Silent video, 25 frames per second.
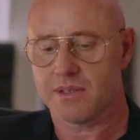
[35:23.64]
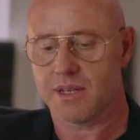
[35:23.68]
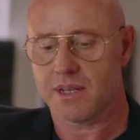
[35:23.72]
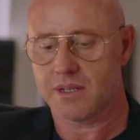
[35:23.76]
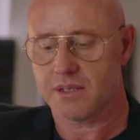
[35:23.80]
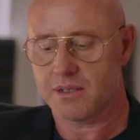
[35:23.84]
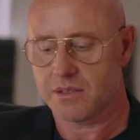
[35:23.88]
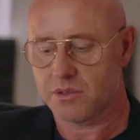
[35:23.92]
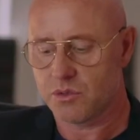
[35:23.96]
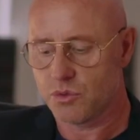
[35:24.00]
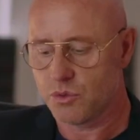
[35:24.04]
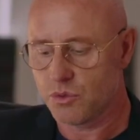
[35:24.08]

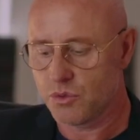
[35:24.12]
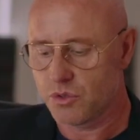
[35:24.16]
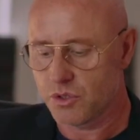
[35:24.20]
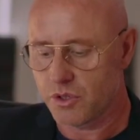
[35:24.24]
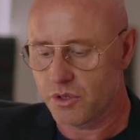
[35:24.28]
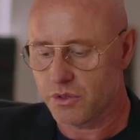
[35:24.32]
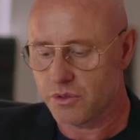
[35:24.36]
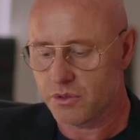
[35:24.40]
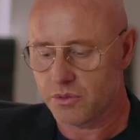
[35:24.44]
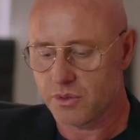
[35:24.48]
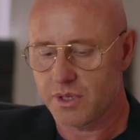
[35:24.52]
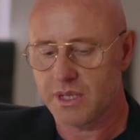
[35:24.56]
that you
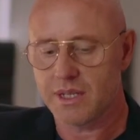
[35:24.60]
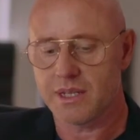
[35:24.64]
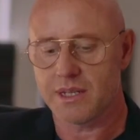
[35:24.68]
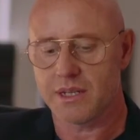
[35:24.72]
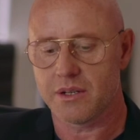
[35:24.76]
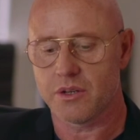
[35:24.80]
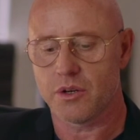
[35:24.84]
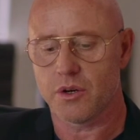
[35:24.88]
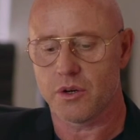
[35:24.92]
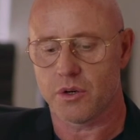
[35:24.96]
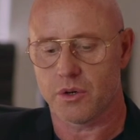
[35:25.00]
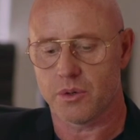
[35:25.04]
don't really
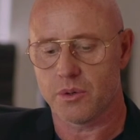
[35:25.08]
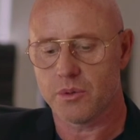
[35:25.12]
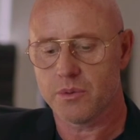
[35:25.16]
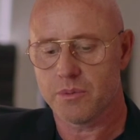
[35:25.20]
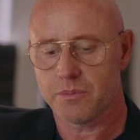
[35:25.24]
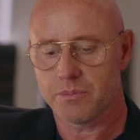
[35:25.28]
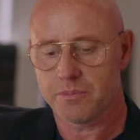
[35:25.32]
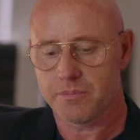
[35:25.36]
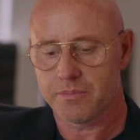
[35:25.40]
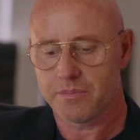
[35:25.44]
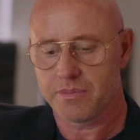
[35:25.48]
know